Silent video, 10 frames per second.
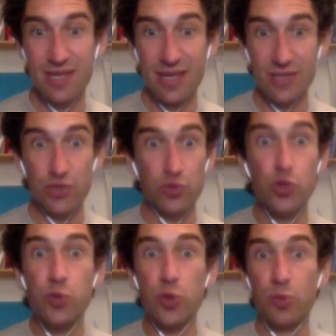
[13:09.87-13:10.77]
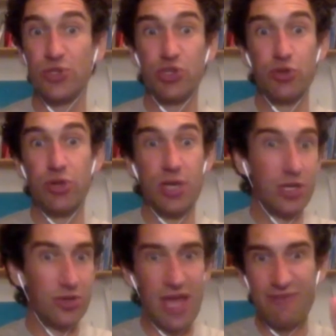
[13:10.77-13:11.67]
And so two pupils who
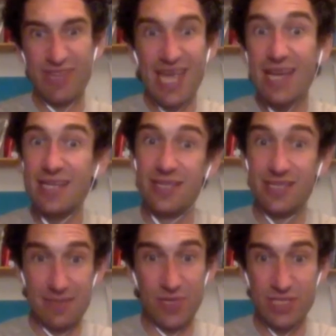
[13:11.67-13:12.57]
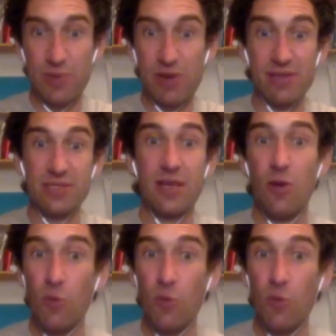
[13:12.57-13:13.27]
could have exactly the same experience,